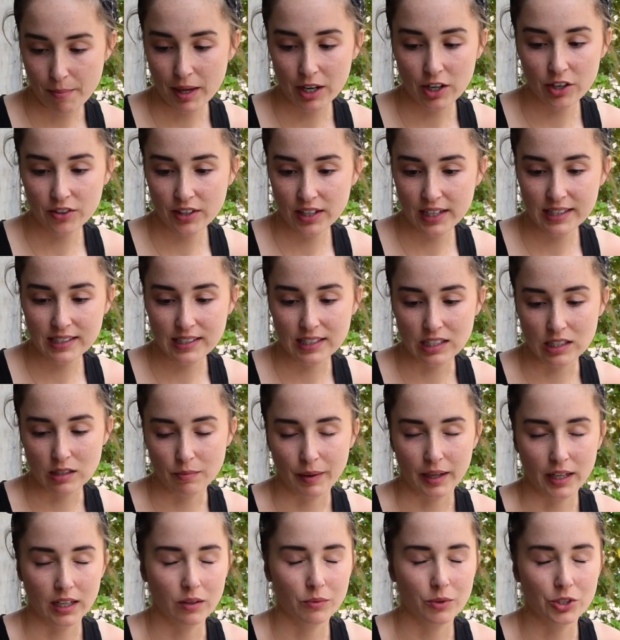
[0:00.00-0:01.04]
better than
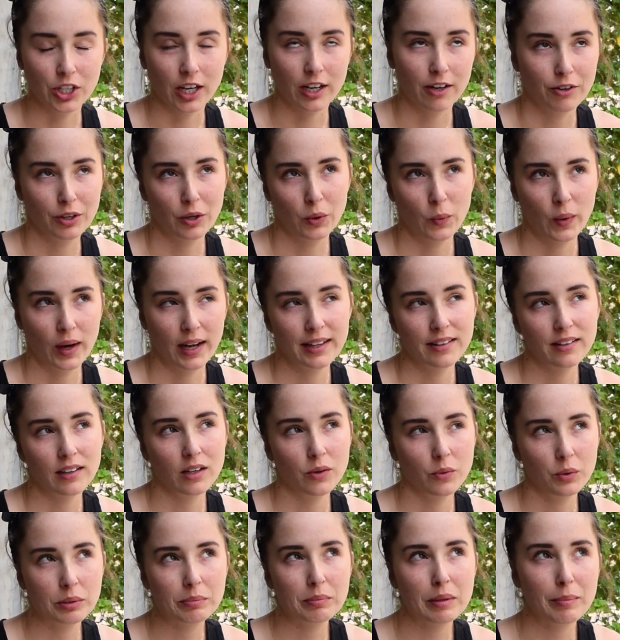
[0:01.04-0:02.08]
anticipated, which I don't know why I thought it
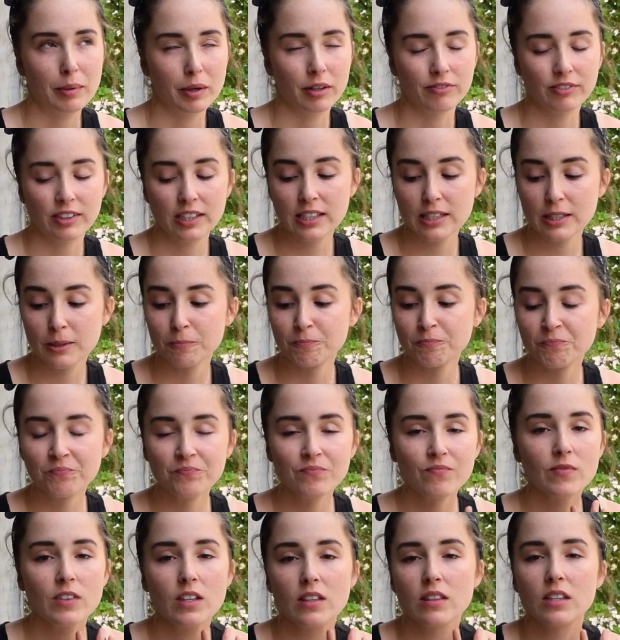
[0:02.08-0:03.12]
wouldn't be perfect.
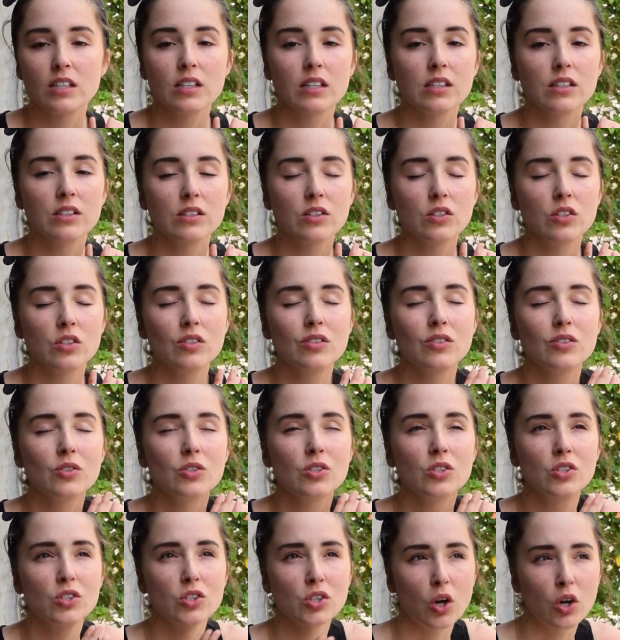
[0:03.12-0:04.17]
The
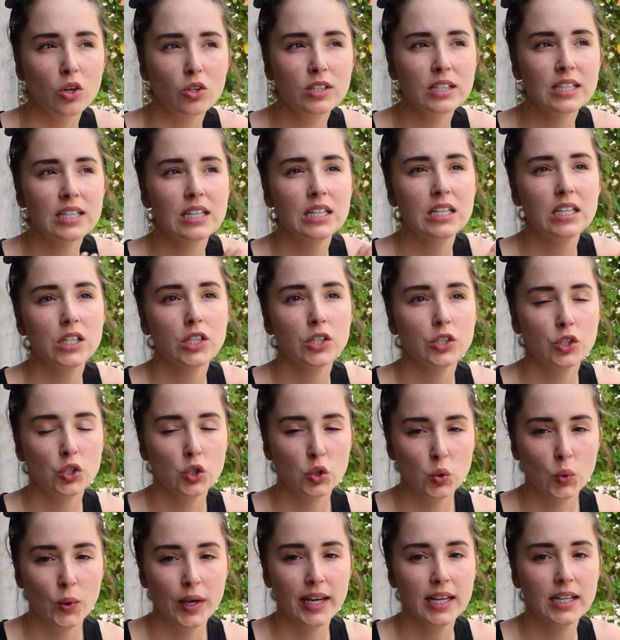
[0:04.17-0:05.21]
salty,
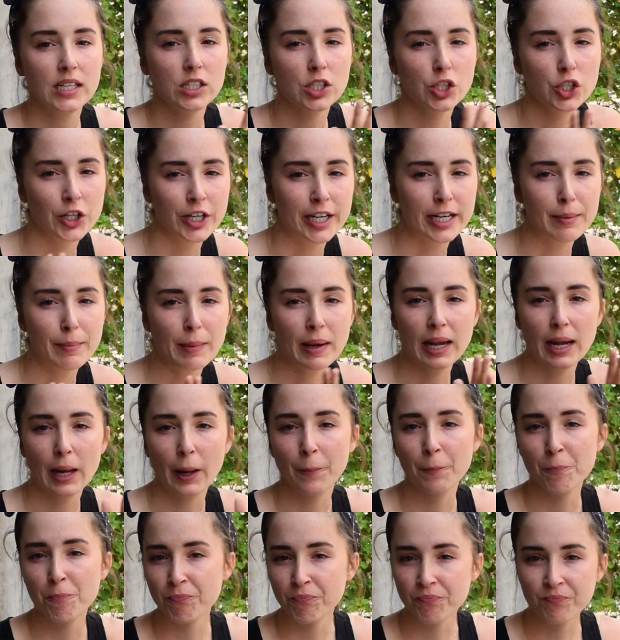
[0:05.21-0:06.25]
sweet, creamy
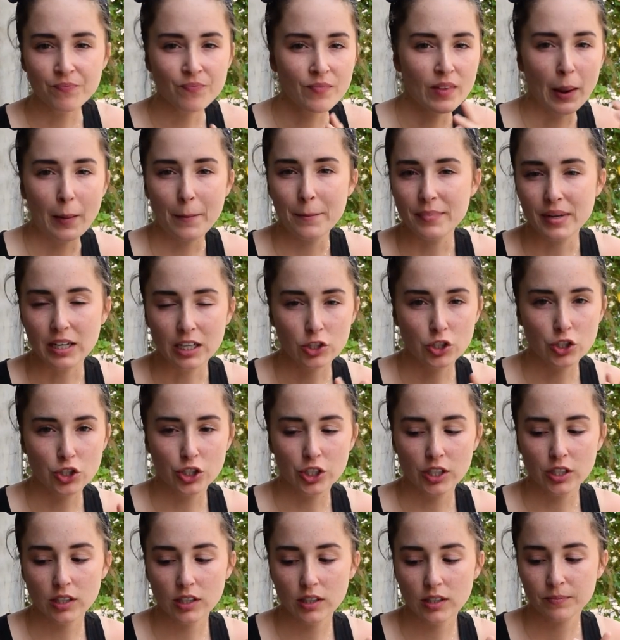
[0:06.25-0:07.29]

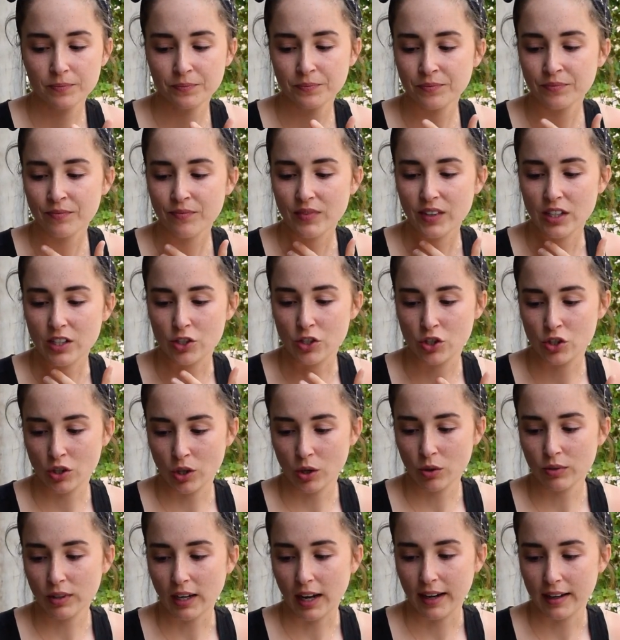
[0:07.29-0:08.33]
mixture is
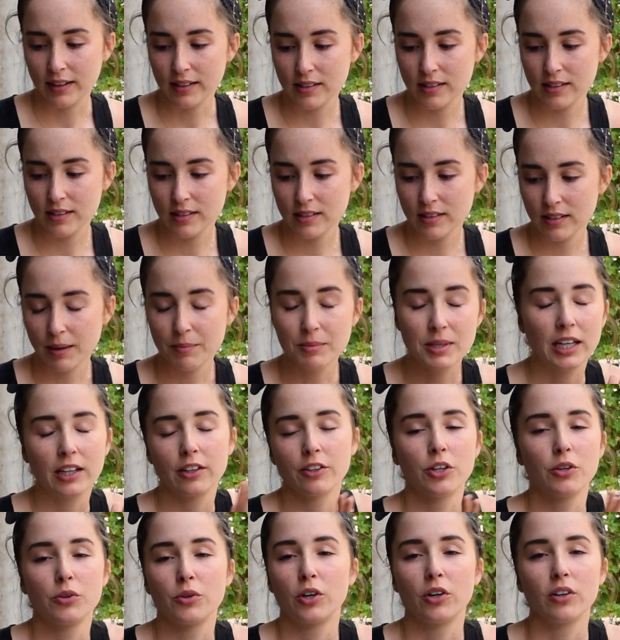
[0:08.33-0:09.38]
so nice. I'm telling
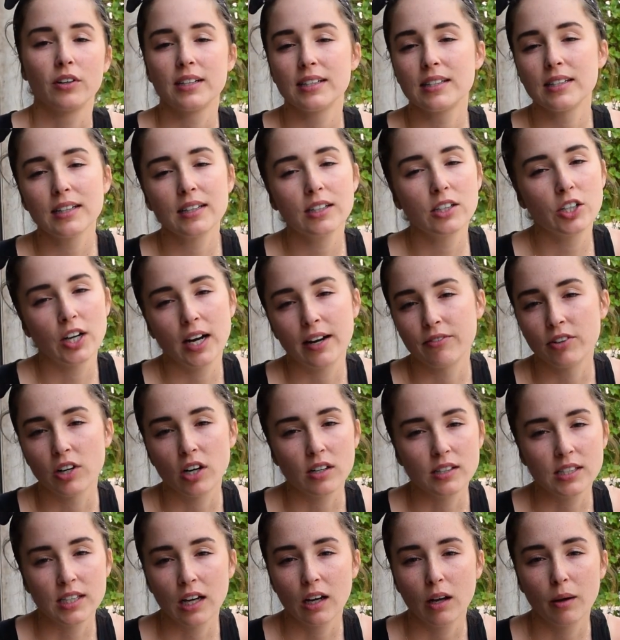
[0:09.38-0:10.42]
you, y'all, it's like a craft
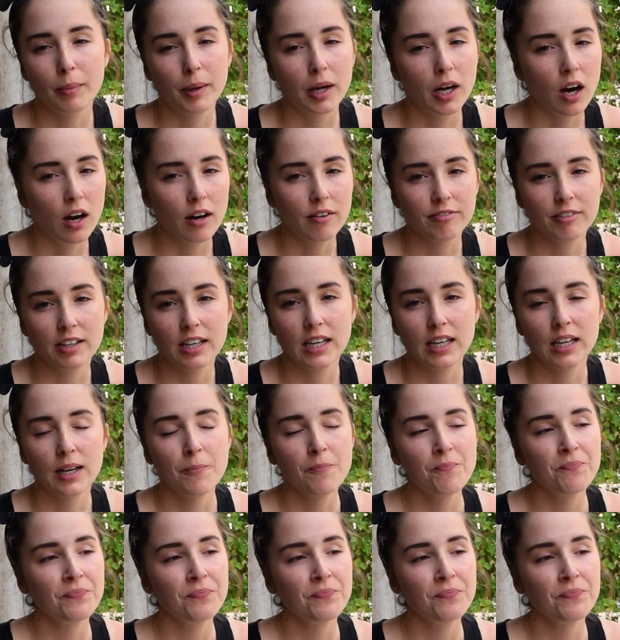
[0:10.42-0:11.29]
cocktail, but coffee,